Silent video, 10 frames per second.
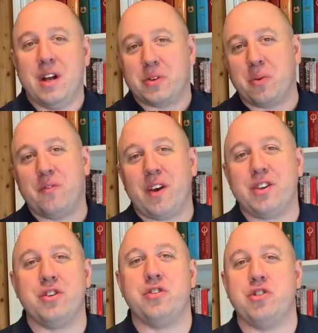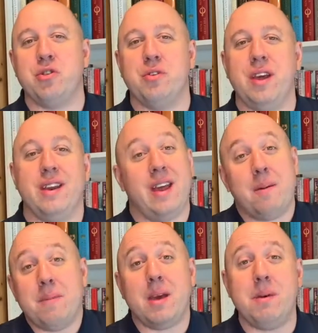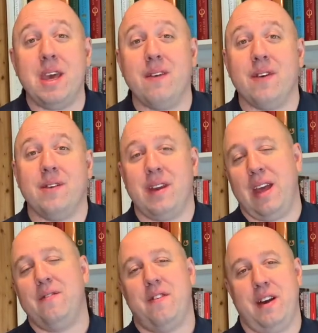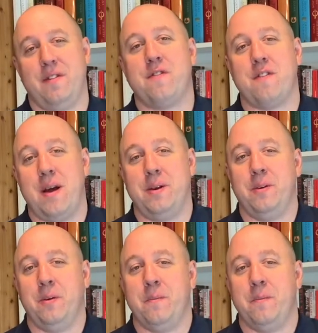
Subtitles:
So we invite you to tune in and maybe even invite a friend.